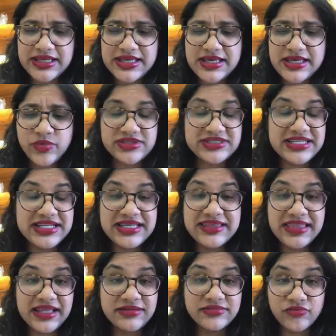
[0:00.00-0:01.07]
We're a city
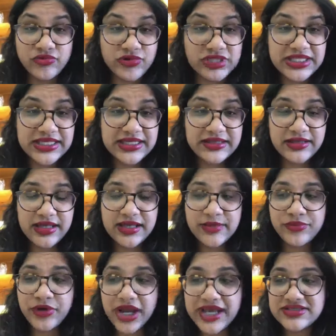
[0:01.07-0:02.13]
that really
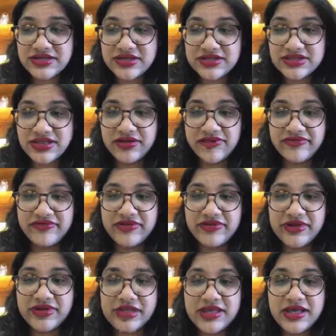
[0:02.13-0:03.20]
prides ourselves
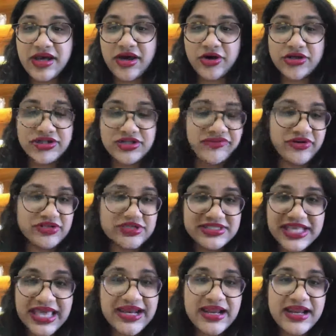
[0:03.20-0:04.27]
on our diverse
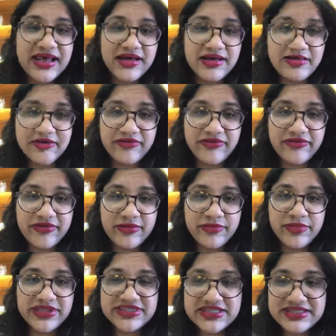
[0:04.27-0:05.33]
set of
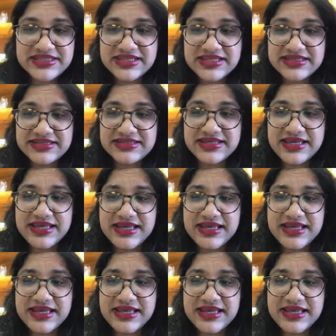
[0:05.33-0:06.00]
businesses,